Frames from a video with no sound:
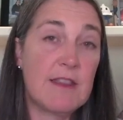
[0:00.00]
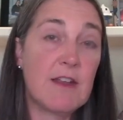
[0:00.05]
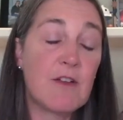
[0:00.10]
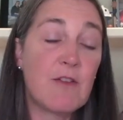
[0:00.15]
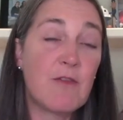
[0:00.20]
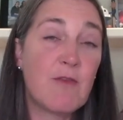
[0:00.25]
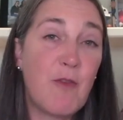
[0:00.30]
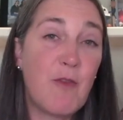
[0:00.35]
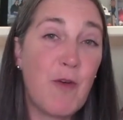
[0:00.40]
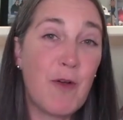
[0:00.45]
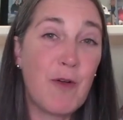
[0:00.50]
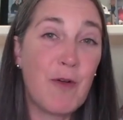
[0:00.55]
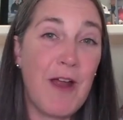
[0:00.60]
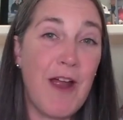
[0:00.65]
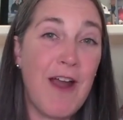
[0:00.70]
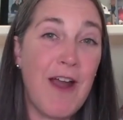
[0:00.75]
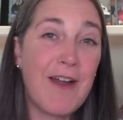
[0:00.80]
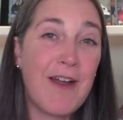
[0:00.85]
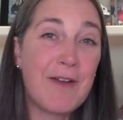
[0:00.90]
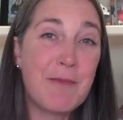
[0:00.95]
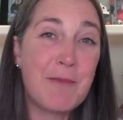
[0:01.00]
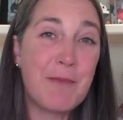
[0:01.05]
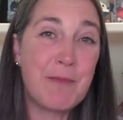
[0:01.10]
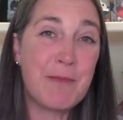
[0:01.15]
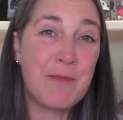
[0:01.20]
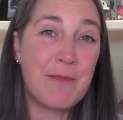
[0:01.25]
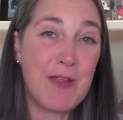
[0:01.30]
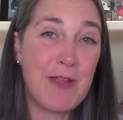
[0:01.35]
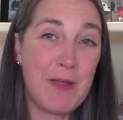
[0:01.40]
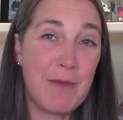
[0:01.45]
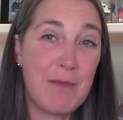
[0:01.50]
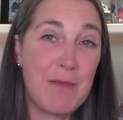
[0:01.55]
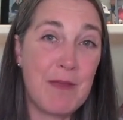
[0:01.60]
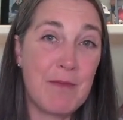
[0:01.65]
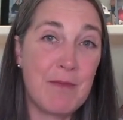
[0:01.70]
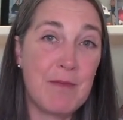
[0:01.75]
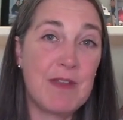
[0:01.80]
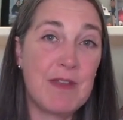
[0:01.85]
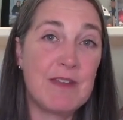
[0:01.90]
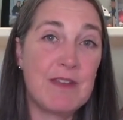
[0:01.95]
Therefore, our
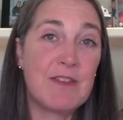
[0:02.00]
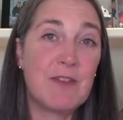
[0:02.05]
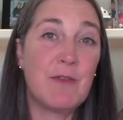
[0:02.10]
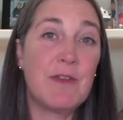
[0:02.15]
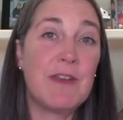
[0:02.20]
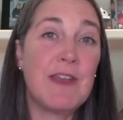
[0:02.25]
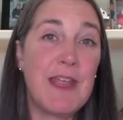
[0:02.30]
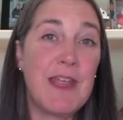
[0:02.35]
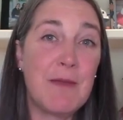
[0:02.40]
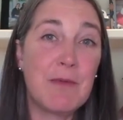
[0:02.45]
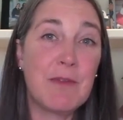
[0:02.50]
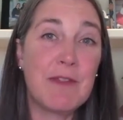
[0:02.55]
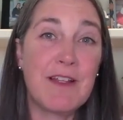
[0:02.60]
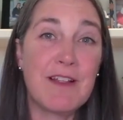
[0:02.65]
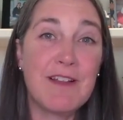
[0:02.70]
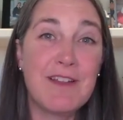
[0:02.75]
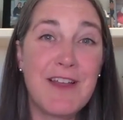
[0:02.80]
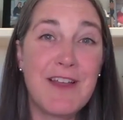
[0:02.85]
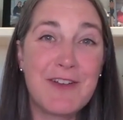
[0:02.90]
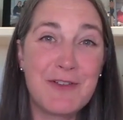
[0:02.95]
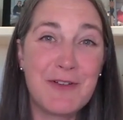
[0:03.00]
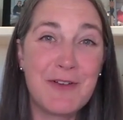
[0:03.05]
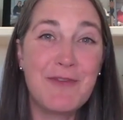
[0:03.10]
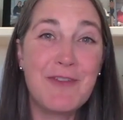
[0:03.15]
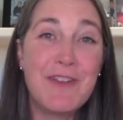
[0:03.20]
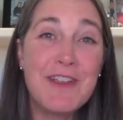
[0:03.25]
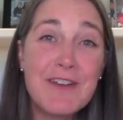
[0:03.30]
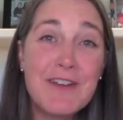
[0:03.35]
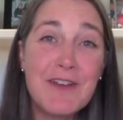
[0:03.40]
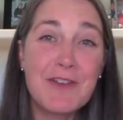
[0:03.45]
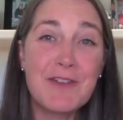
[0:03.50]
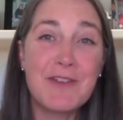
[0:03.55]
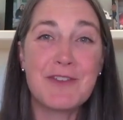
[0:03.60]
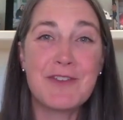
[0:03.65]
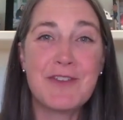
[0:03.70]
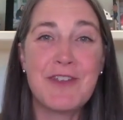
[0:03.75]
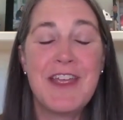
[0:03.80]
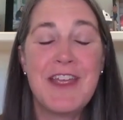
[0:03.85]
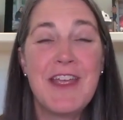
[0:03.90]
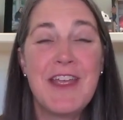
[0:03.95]
commitment to enabling electric
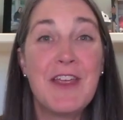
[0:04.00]
vehicles